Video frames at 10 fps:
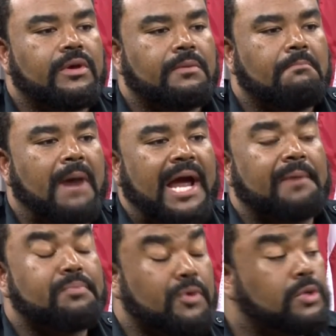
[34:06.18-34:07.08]
my
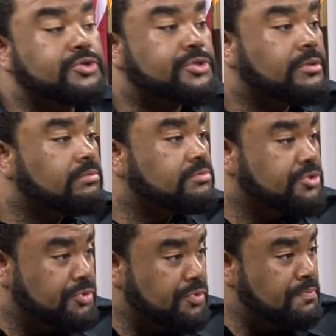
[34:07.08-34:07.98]
approach
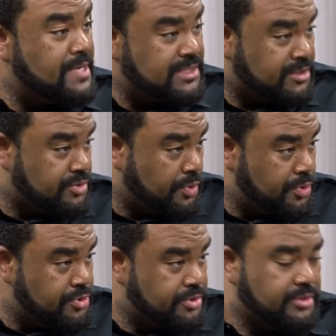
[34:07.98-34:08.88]
to business
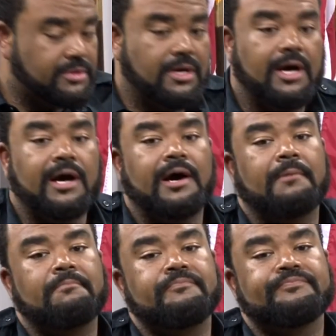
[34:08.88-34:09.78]
owners.
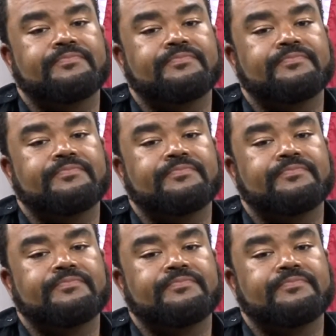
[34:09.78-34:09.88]
And